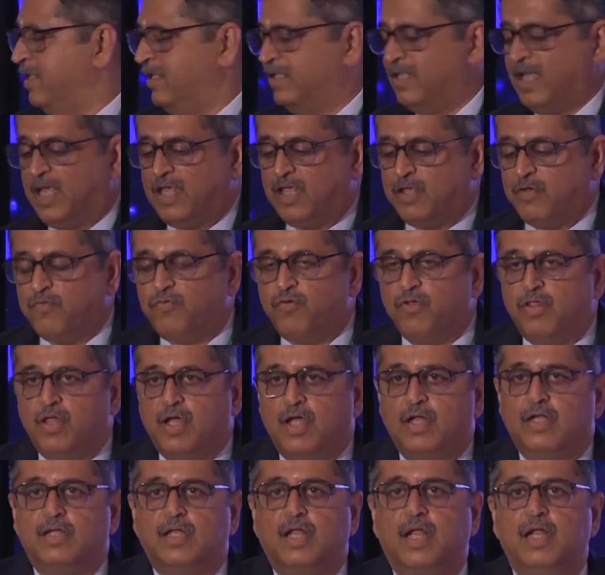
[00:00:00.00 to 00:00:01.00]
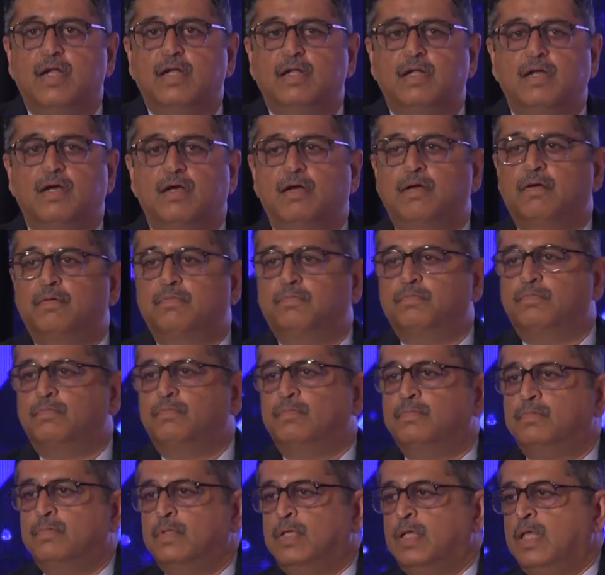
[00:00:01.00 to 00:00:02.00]
Thank you for that, and
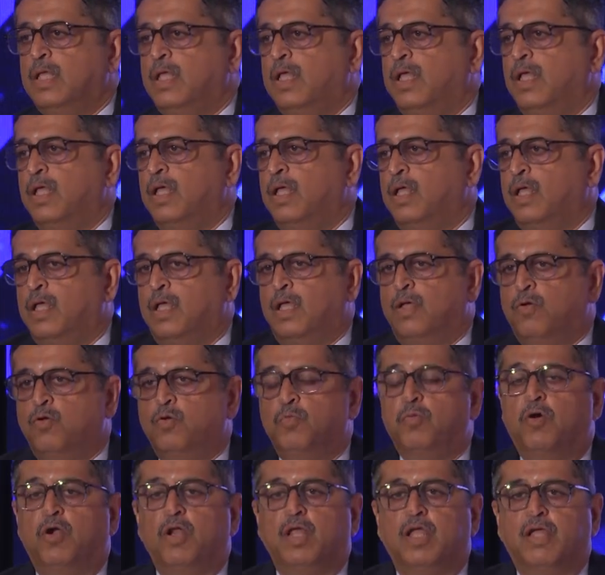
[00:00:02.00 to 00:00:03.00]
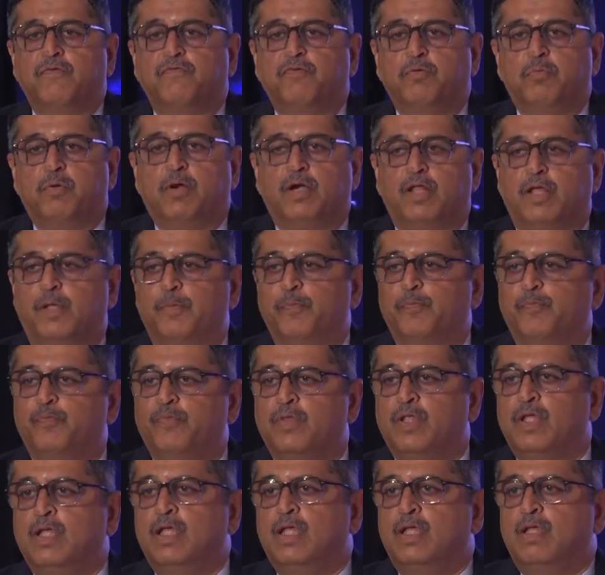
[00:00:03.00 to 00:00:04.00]
good morning, everybody.
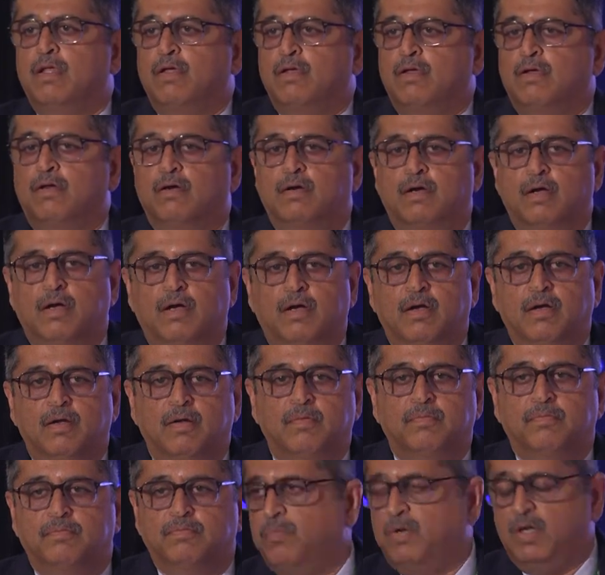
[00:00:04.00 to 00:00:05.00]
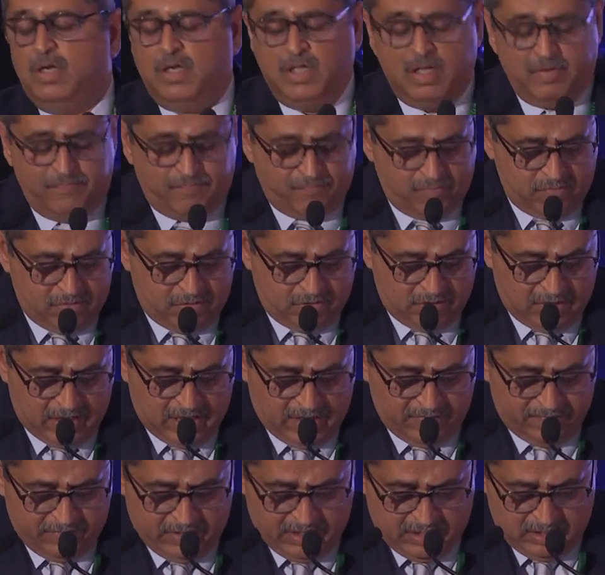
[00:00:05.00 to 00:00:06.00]
Media for
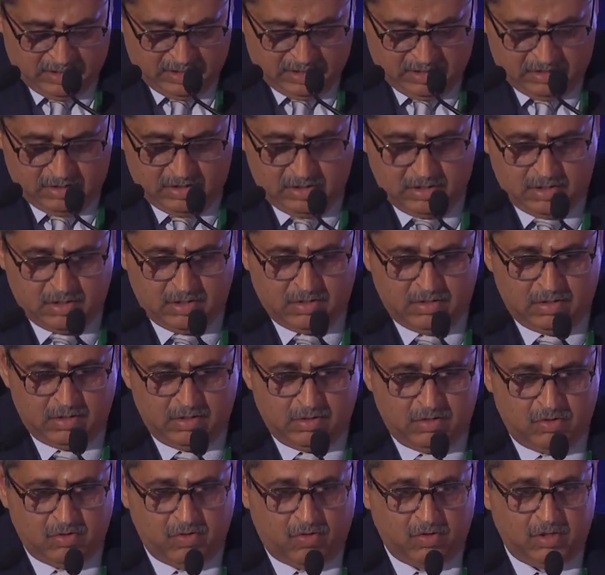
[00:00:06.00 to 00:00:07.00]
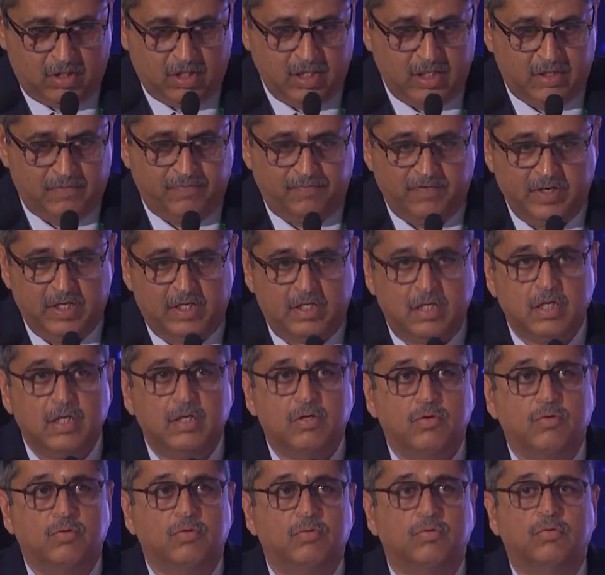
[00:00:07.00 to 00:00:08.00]
having thought it fit
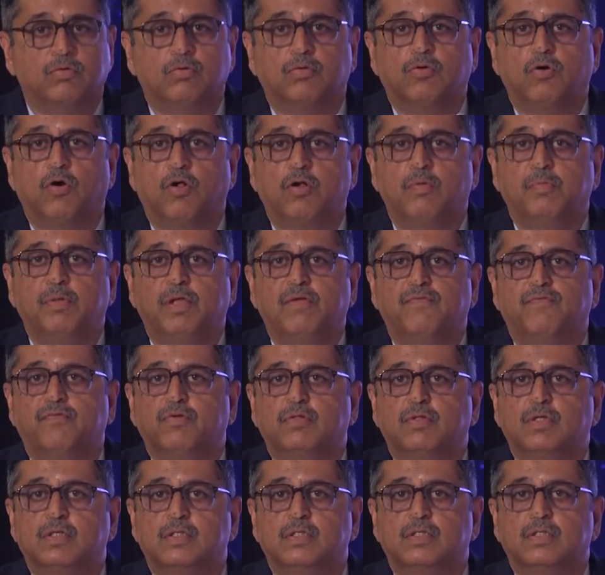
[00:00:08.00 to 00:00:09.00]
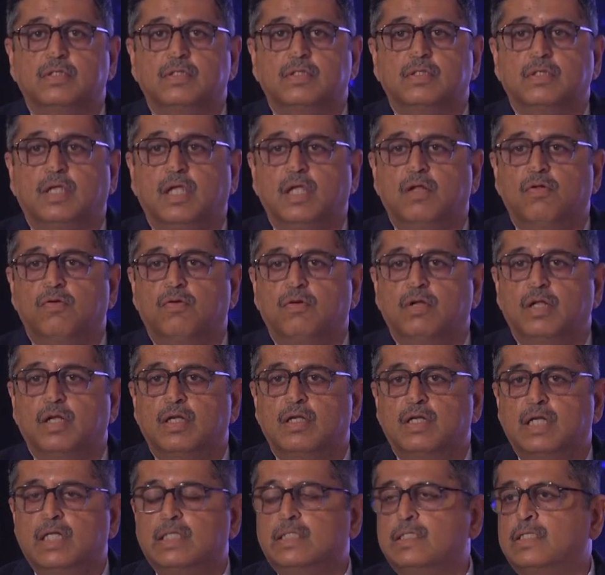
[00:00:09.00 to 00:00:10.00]
to call me for this keynote
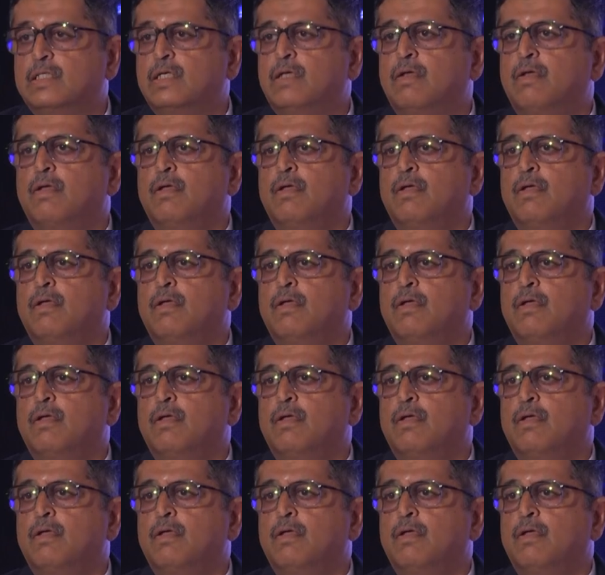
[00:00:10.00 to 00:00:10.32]
address.